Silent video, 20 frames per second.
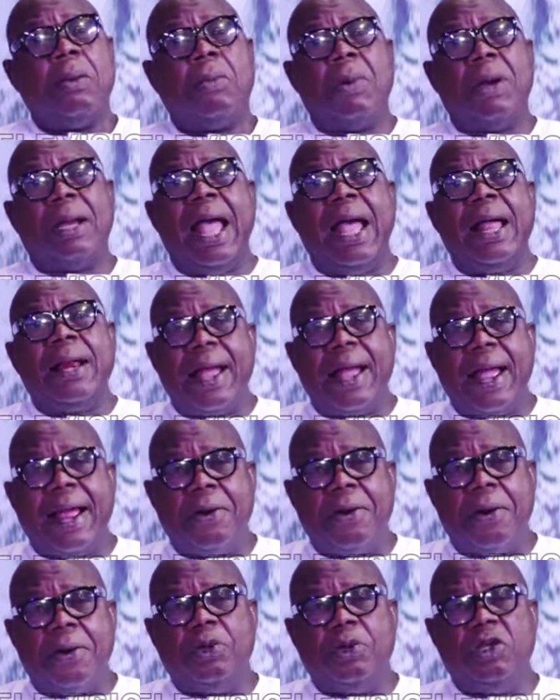When I
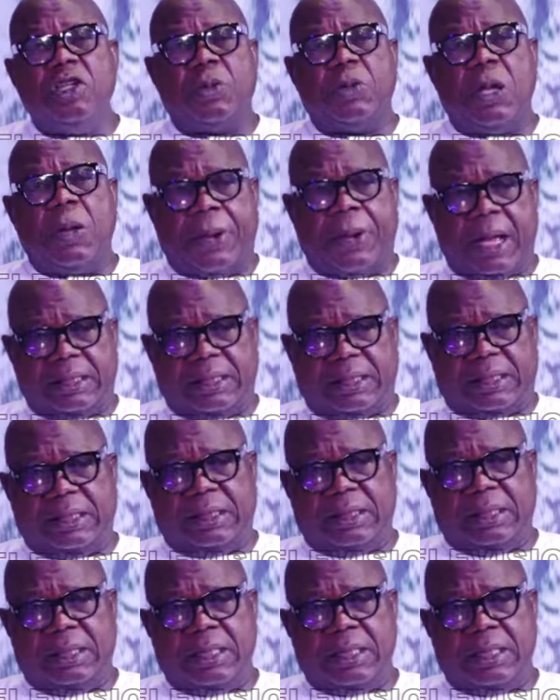read on newspapers,